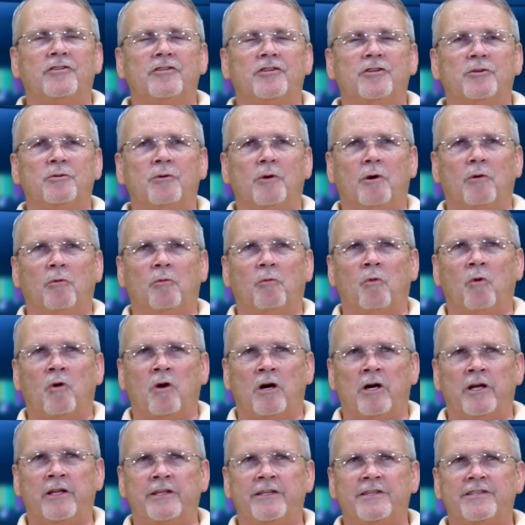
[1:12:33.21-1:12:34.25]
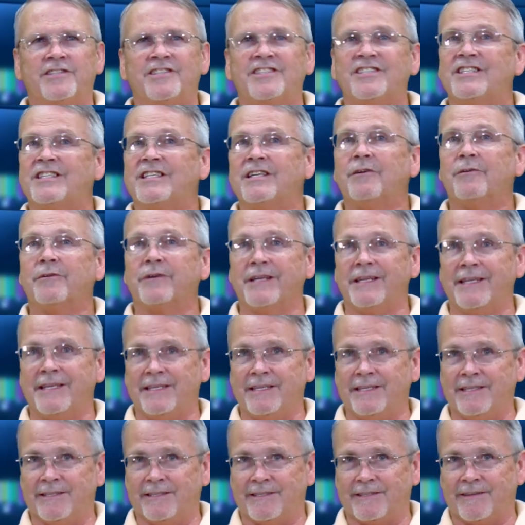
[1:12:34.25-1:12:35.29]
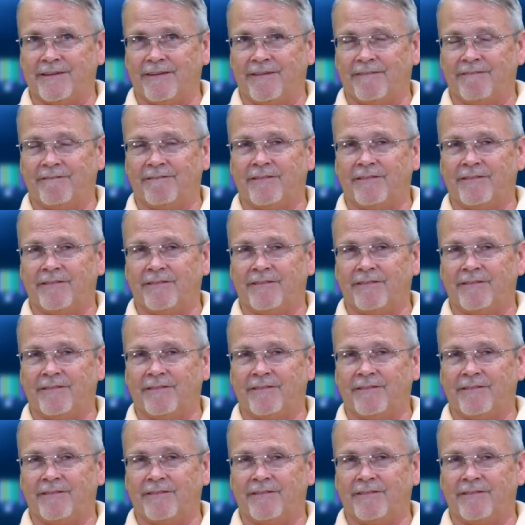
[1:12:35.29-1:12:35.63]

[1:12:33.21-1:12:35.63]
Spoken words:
201 series.